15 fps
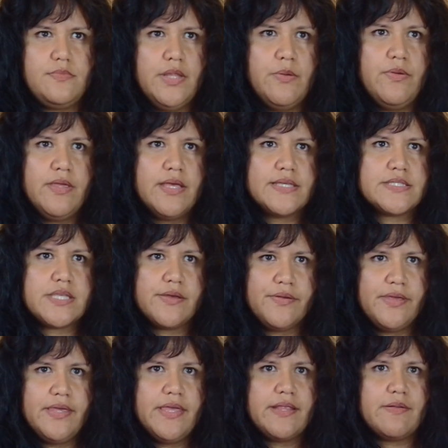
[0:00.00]
And we got
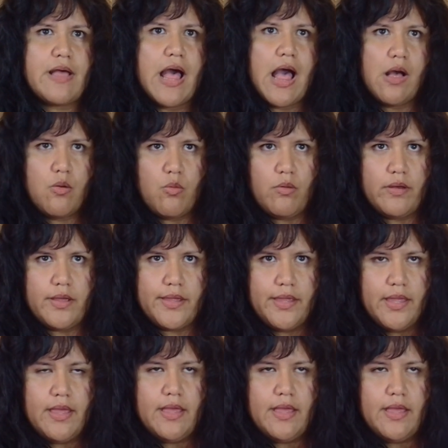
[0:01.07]
Sakya and Aqua